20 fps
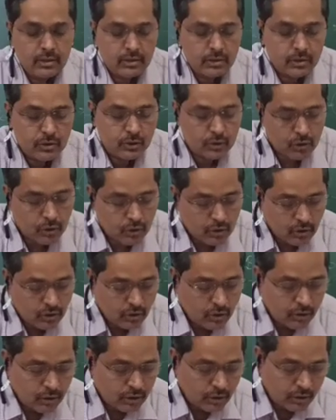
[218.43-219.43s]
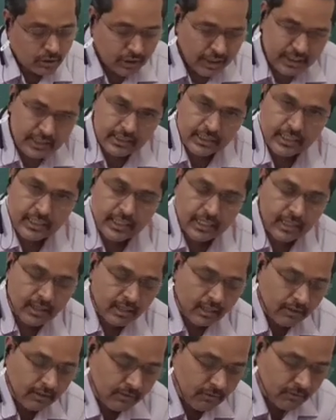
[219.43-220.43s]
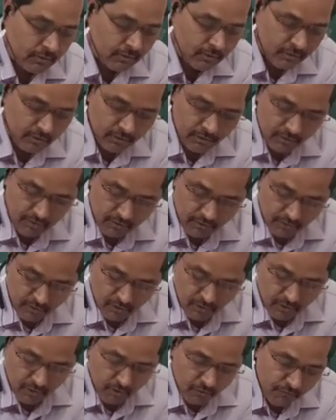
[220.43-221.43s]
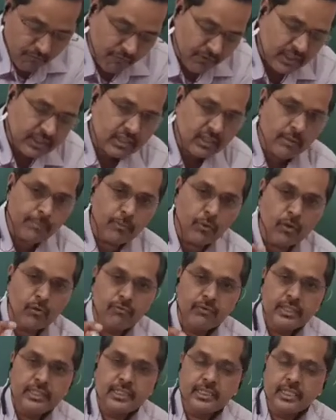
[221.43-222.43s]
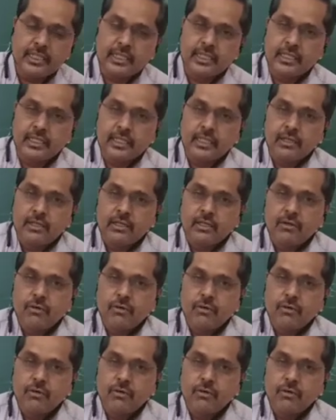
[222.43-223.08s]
So this year, first of all we see